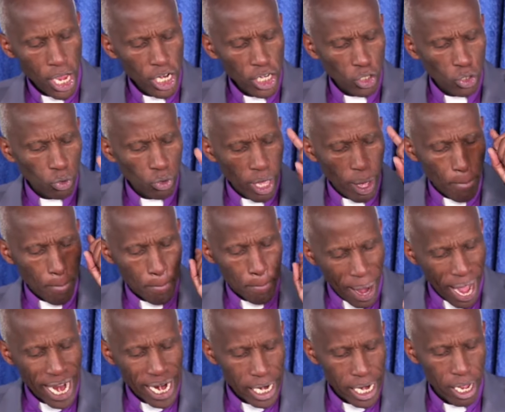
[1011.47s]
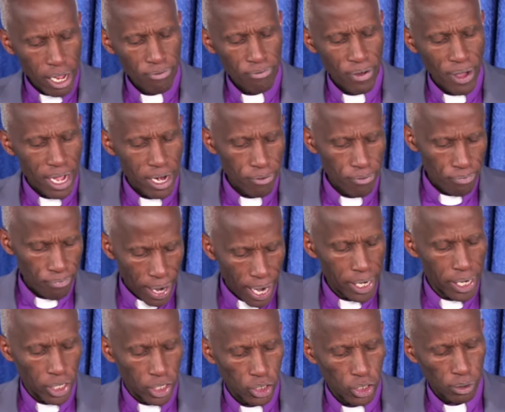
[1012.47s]
into the burning fiery
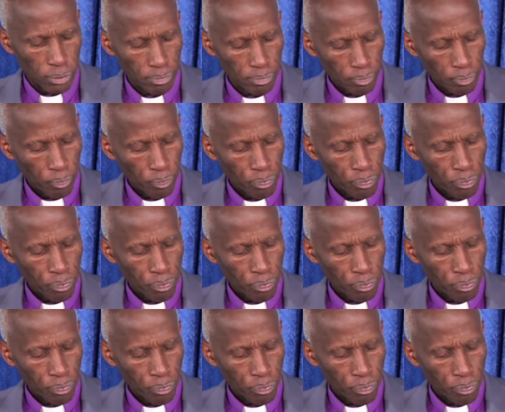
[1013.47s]
furnace.